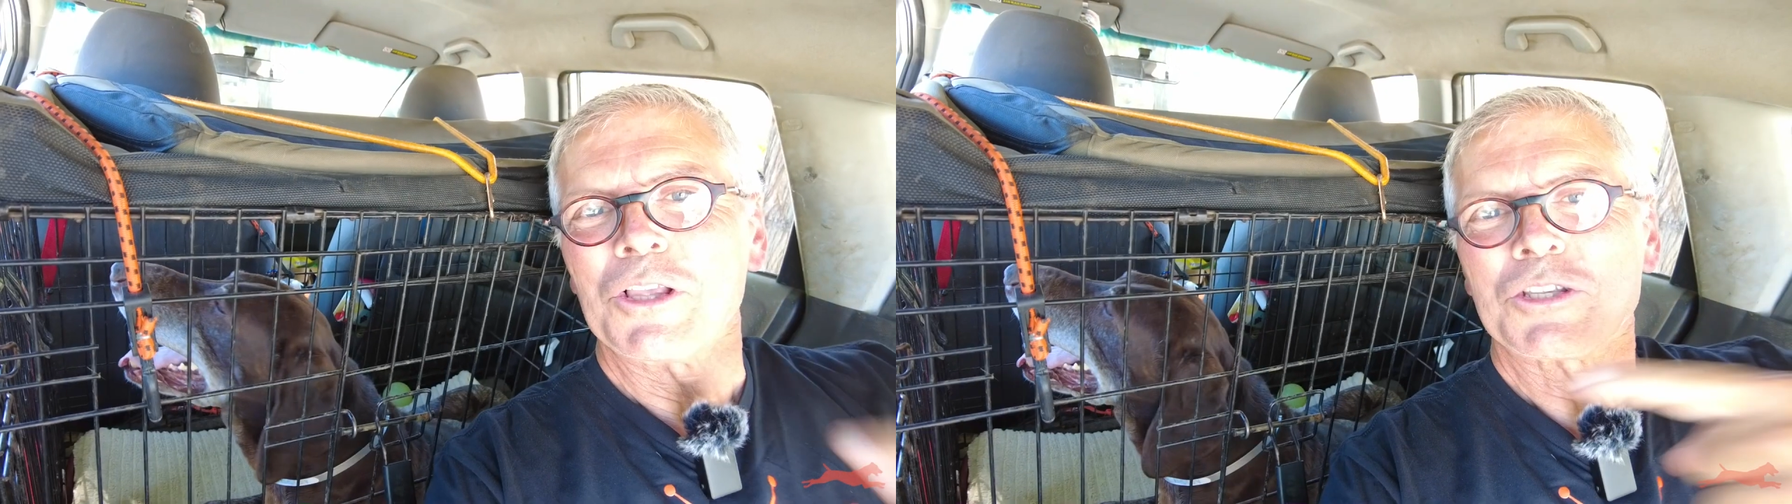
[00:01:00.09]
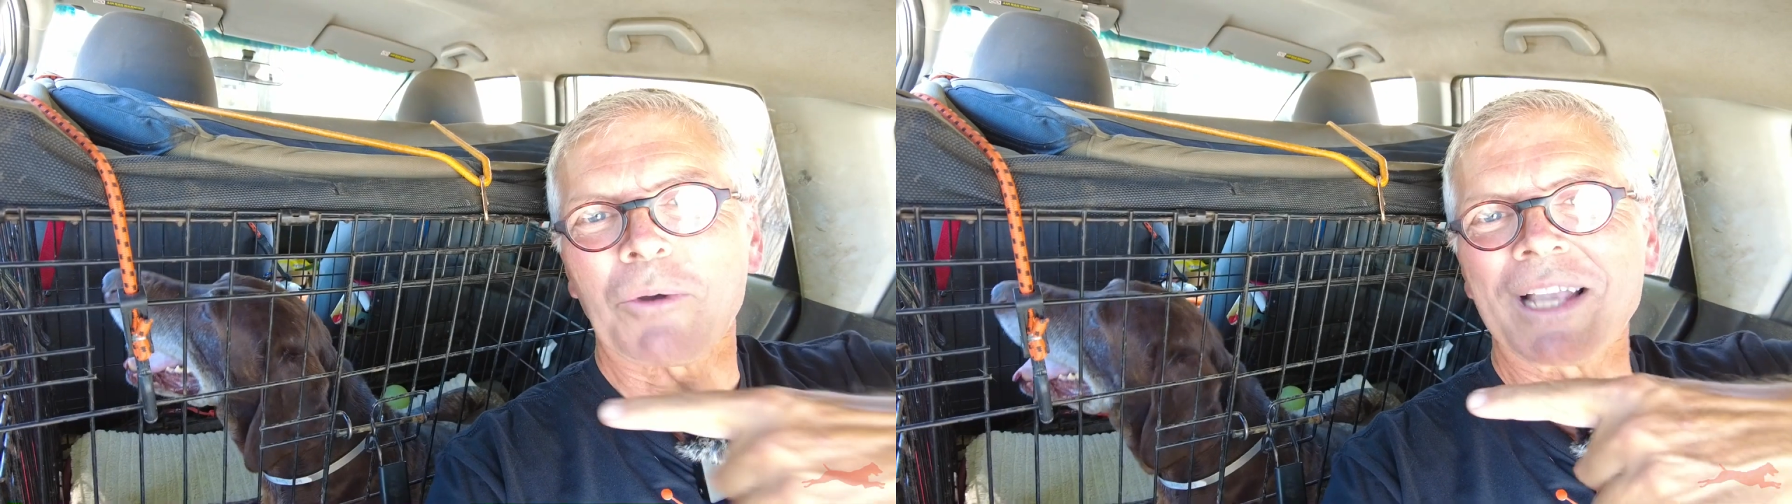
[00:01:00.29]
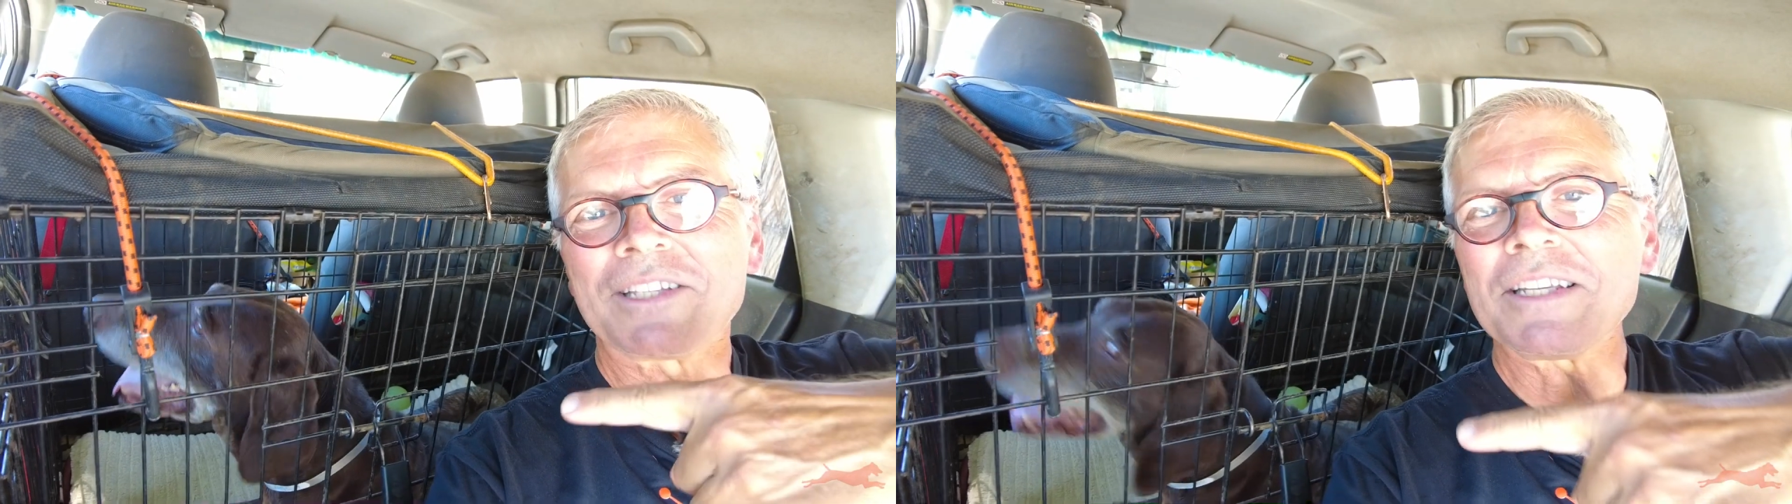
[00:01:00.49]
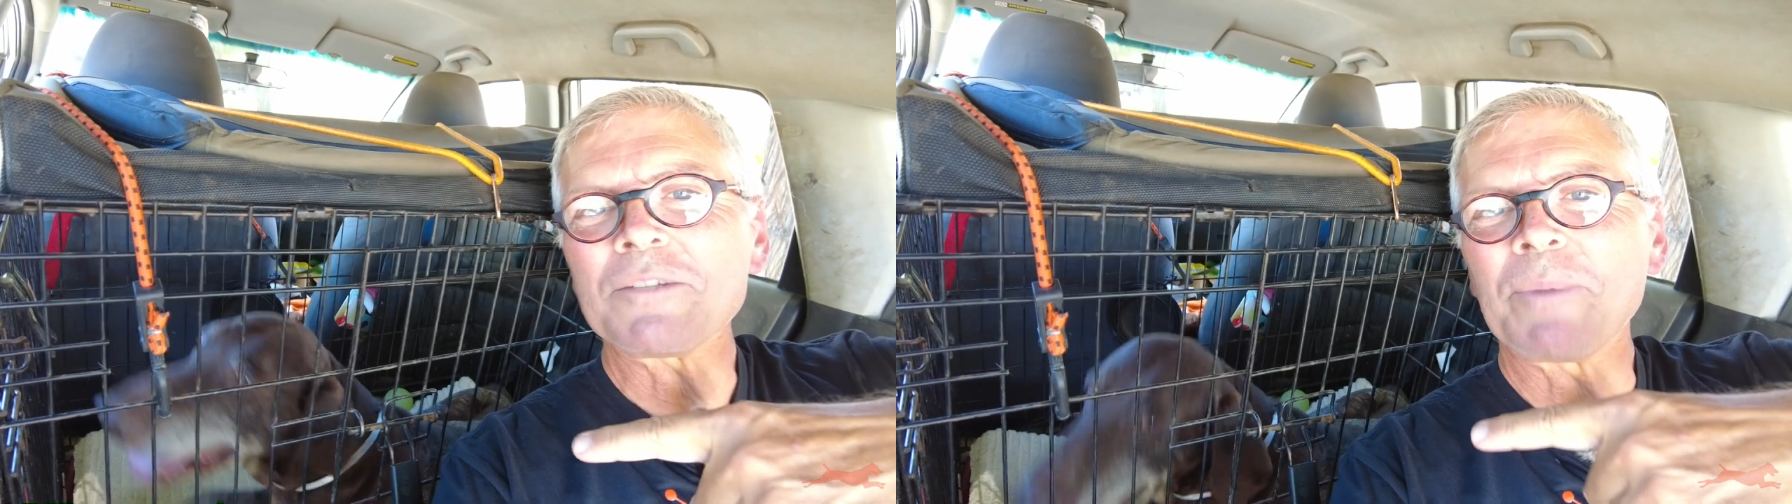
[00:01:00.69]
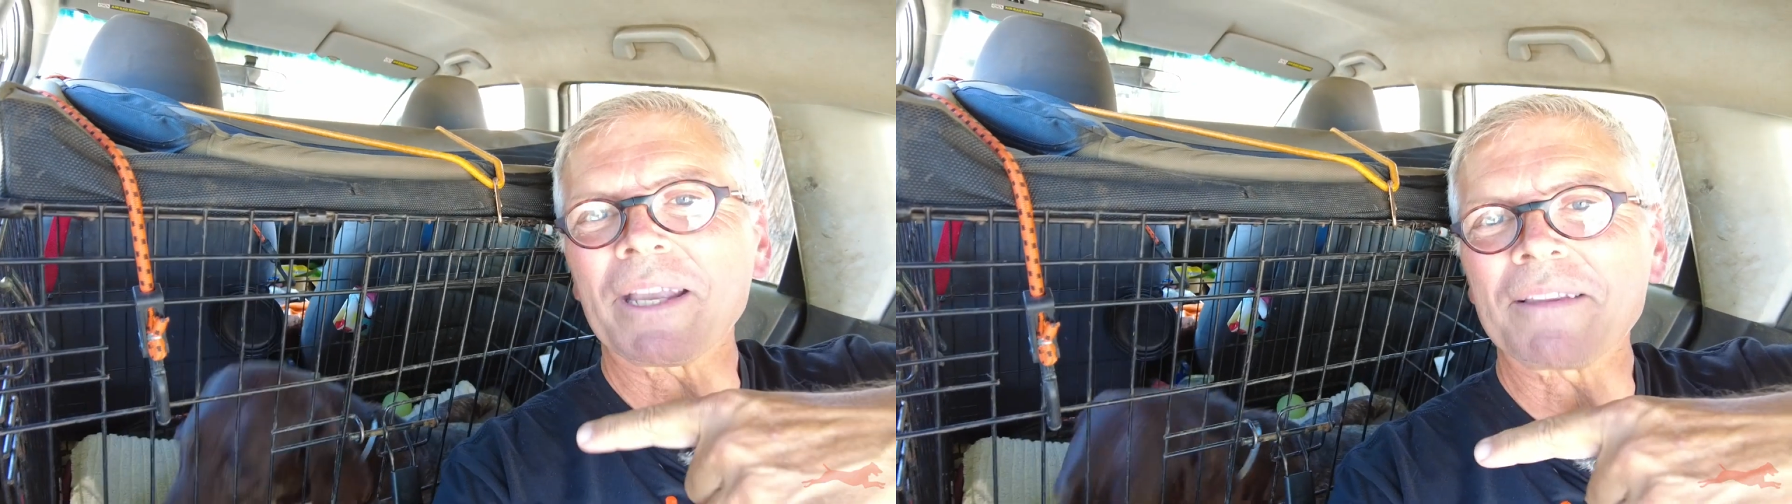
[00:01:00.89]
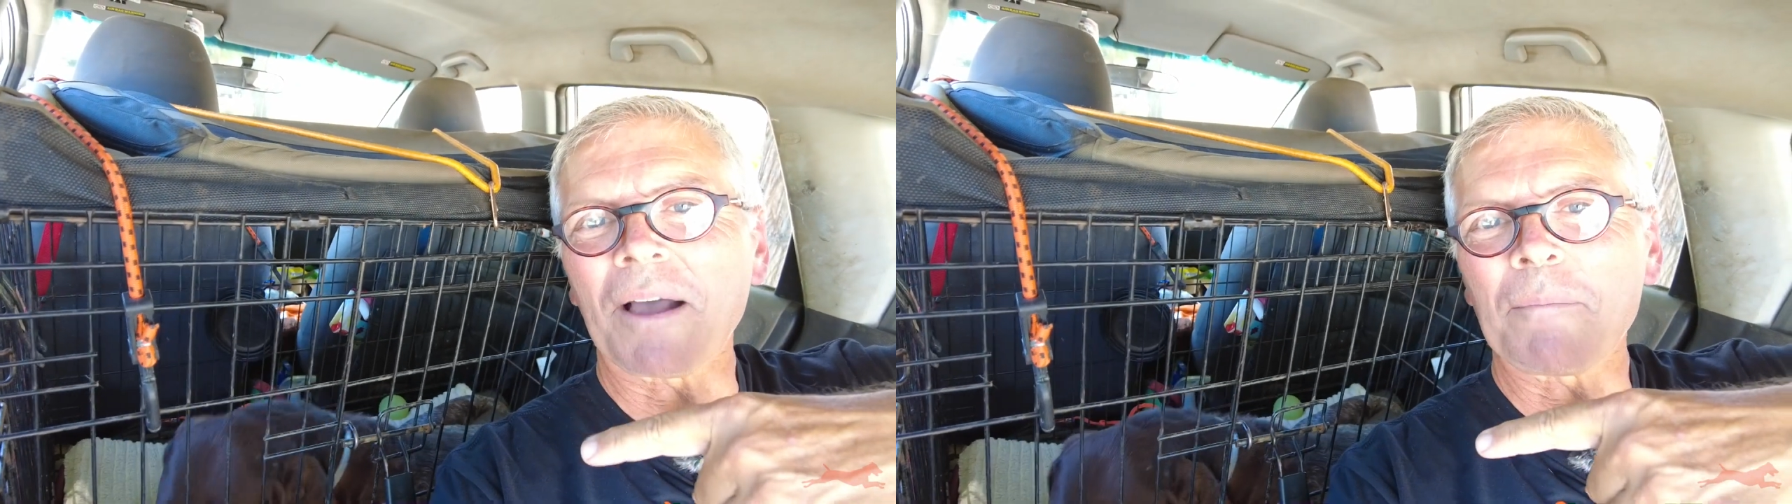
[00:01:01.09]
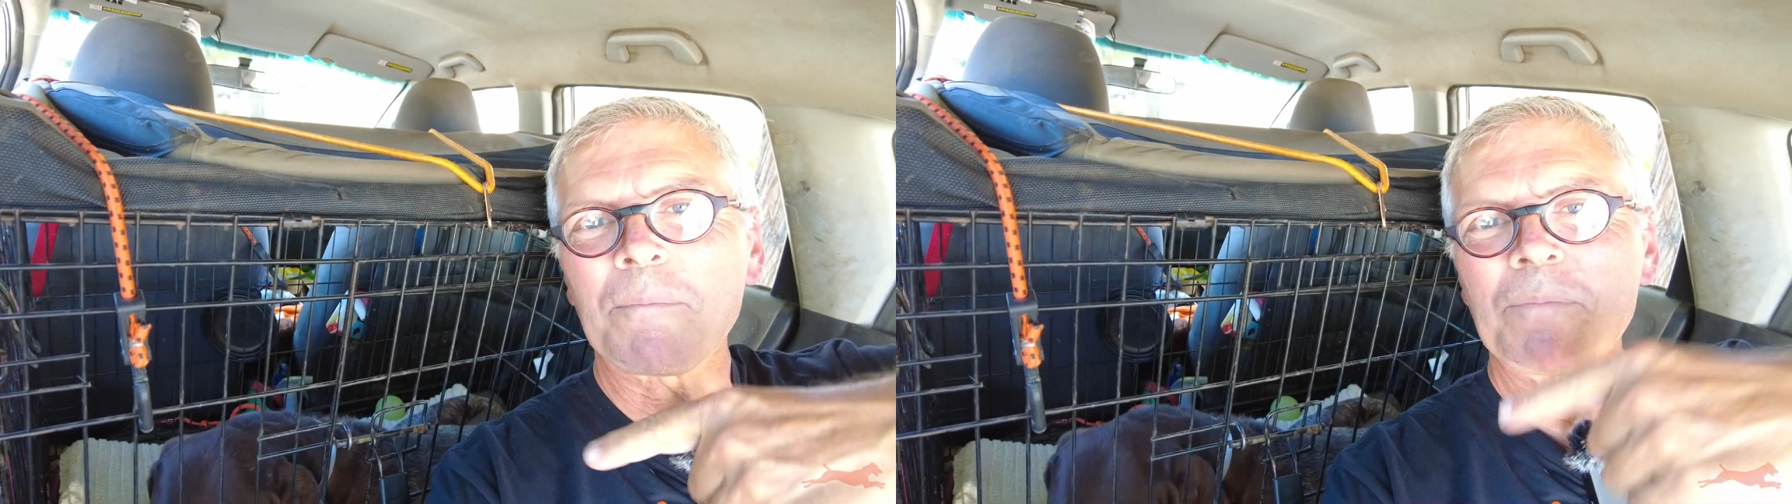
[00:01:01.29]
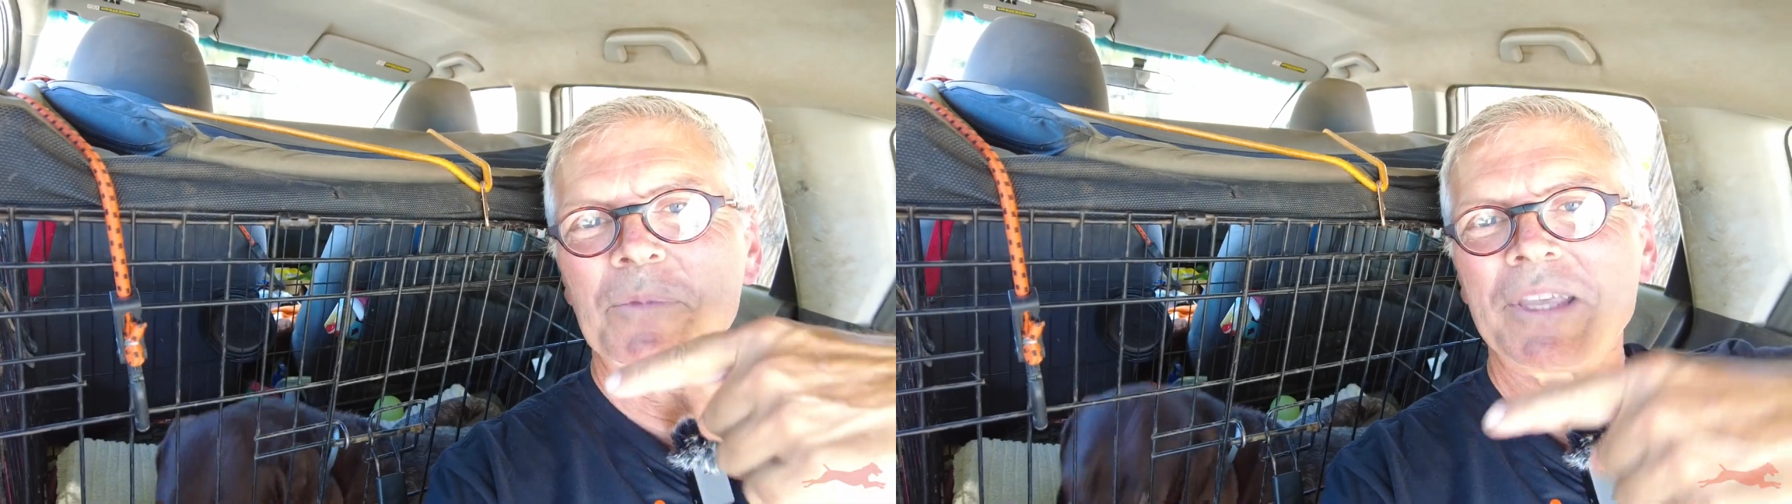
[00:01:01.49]
So I just picked up
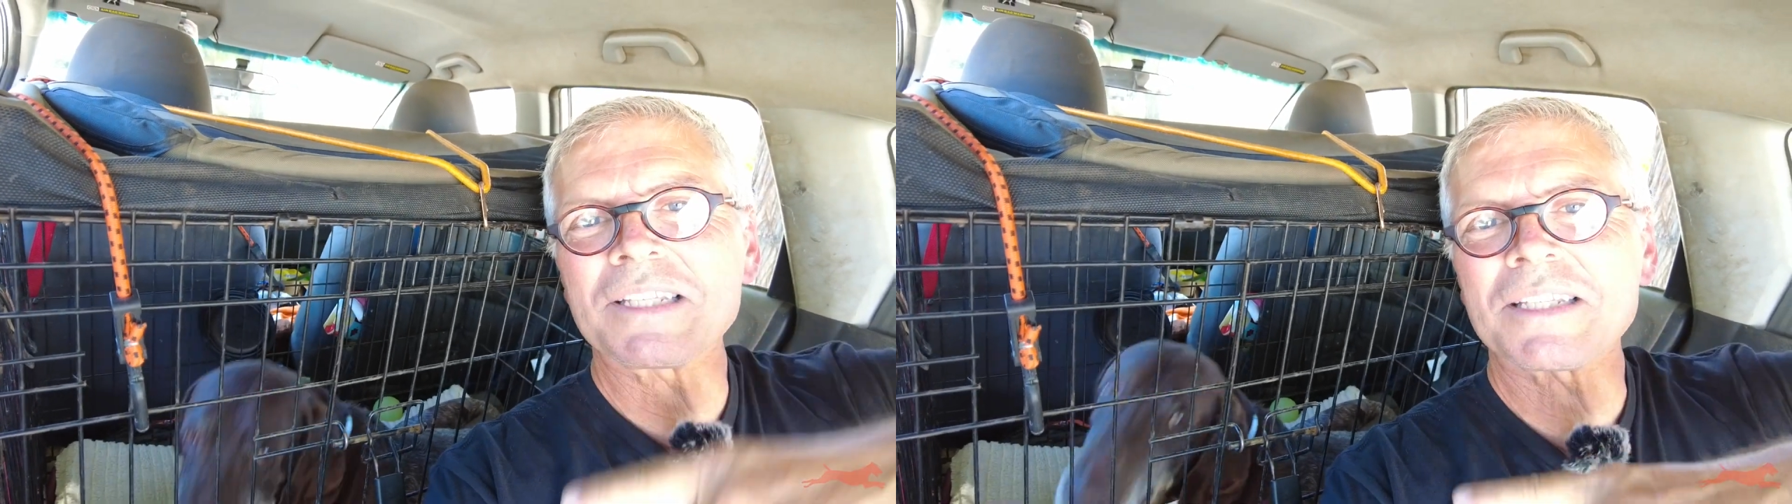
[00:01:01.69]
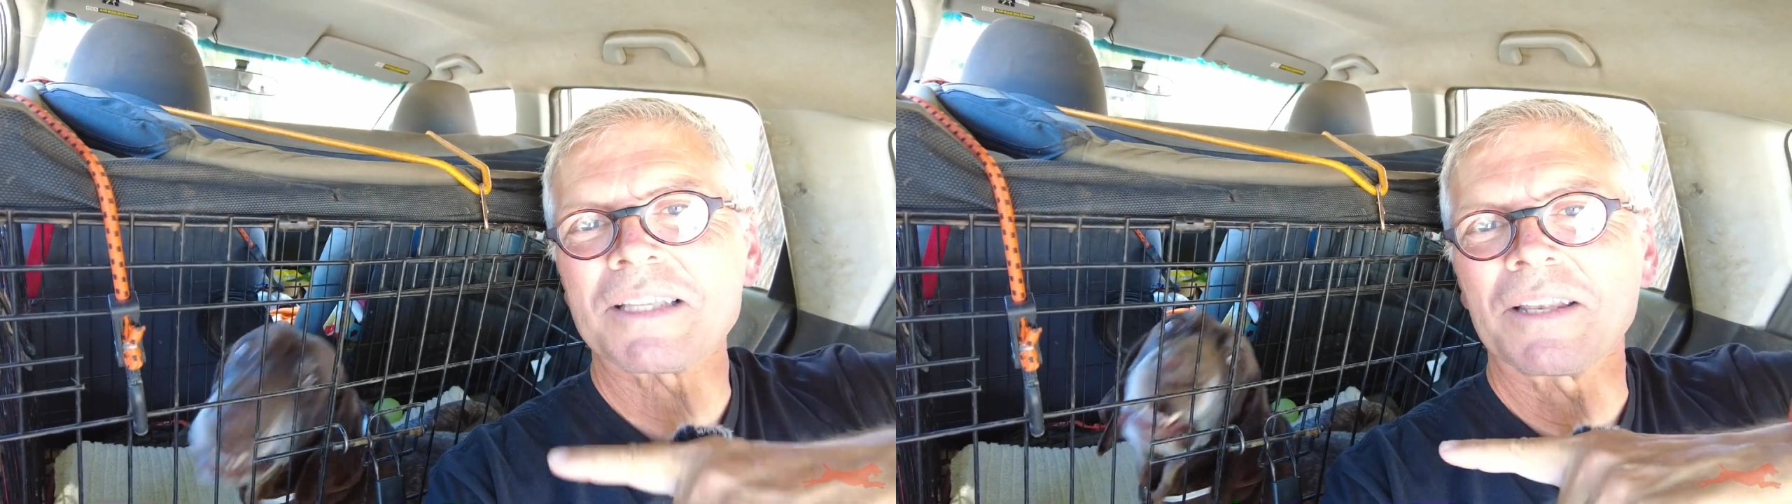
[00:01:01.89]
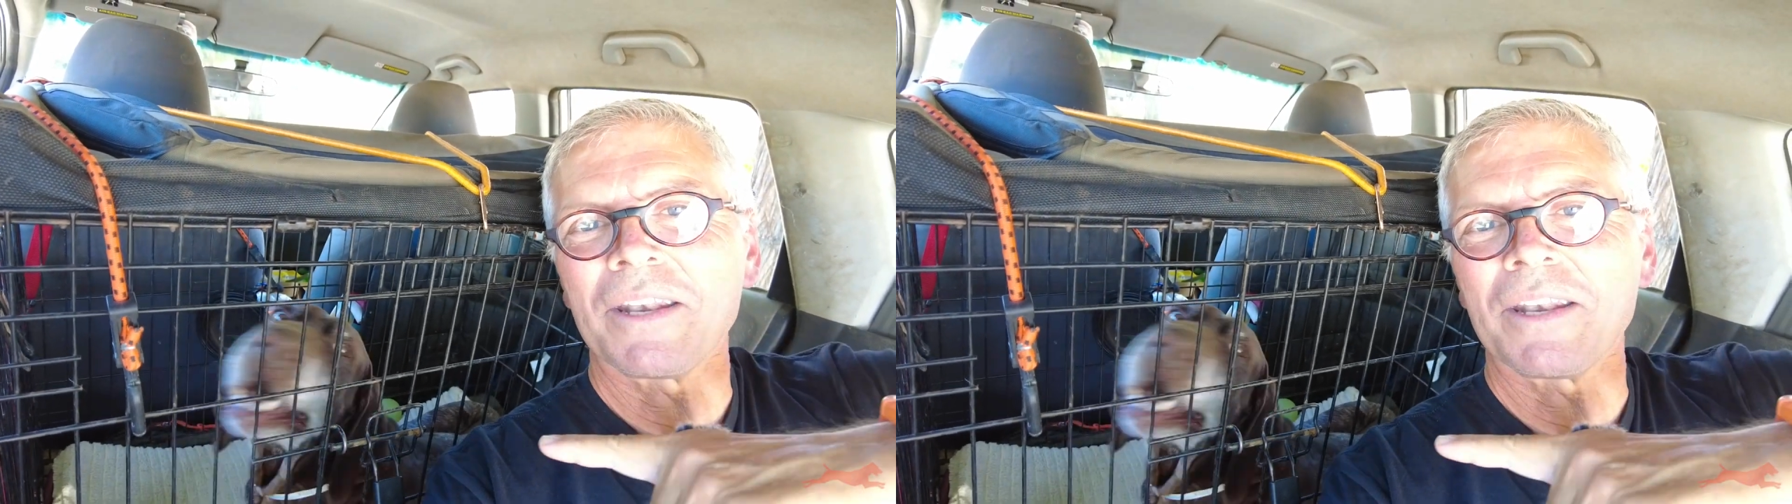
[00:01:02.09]
this